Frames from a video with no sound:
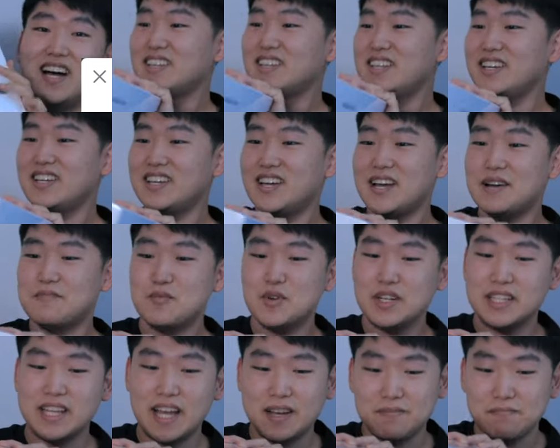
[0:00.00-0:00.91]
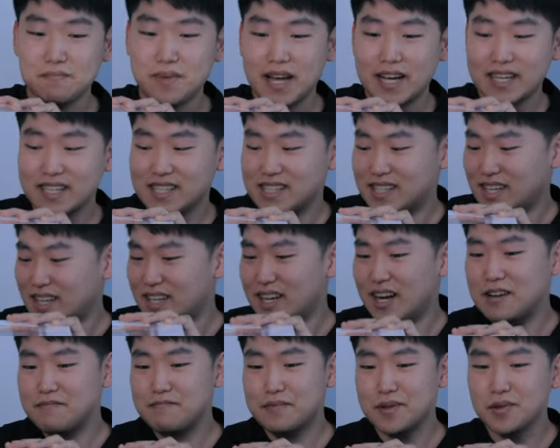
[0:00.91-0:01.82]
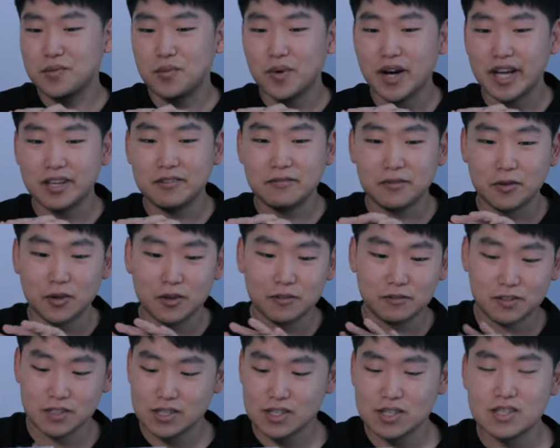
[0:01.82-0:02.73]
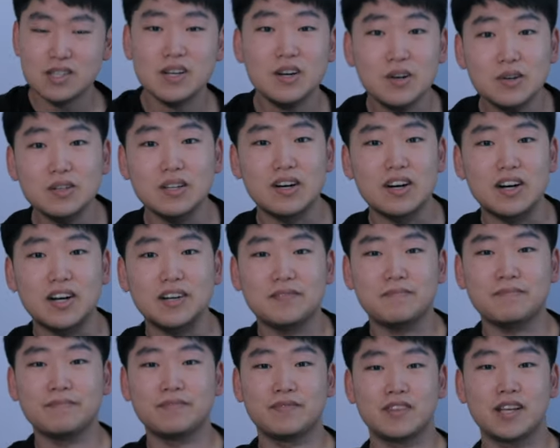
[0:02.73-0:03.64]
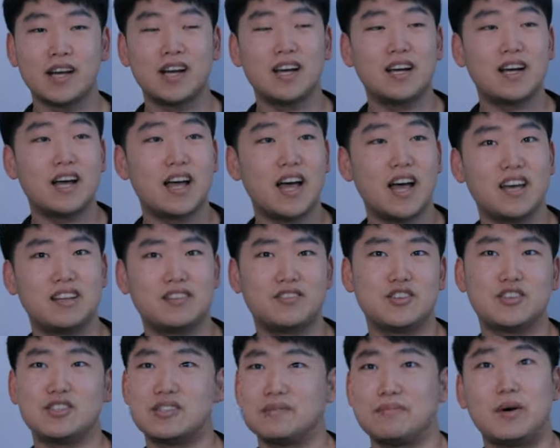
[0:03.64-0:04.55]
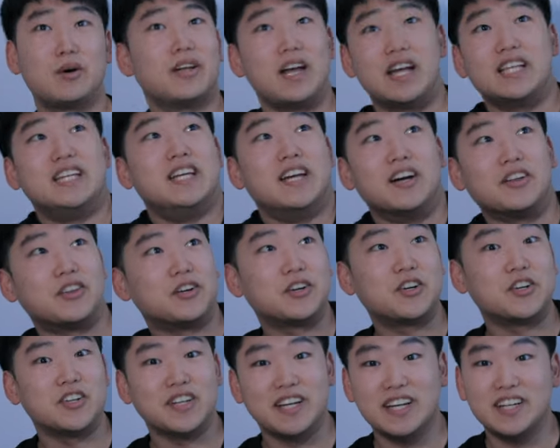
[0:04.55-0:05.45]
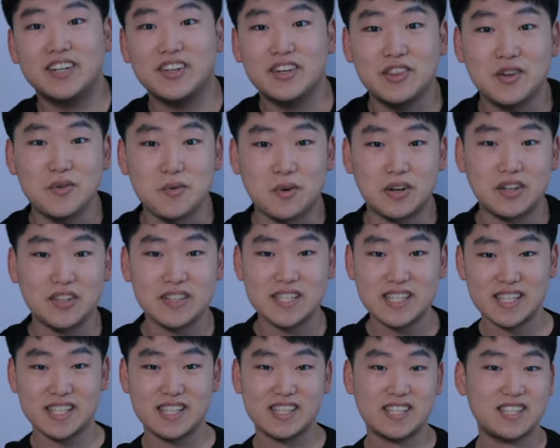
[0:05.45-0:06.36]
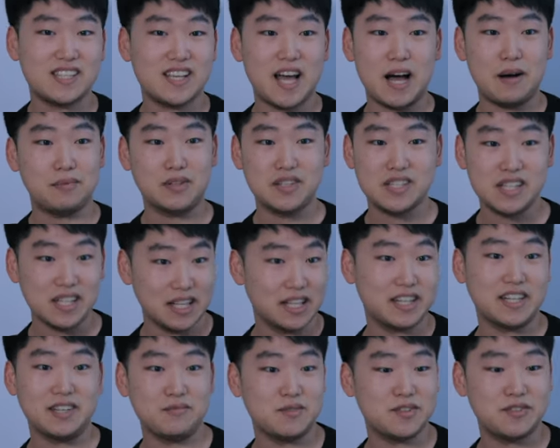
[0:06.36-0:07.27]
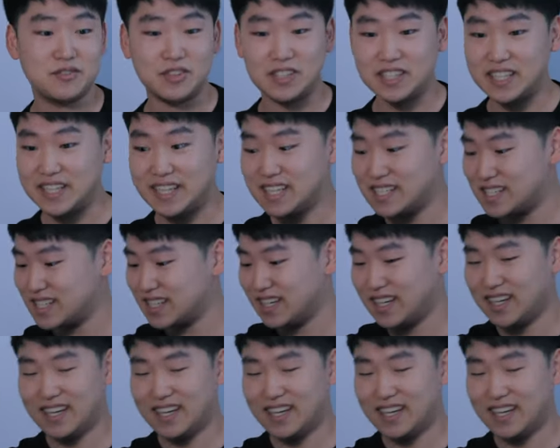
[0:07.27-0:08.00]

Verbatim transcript: The M one Max that I've been waiting for for so long, and just about any other creator in the world since Apple Silicon was released.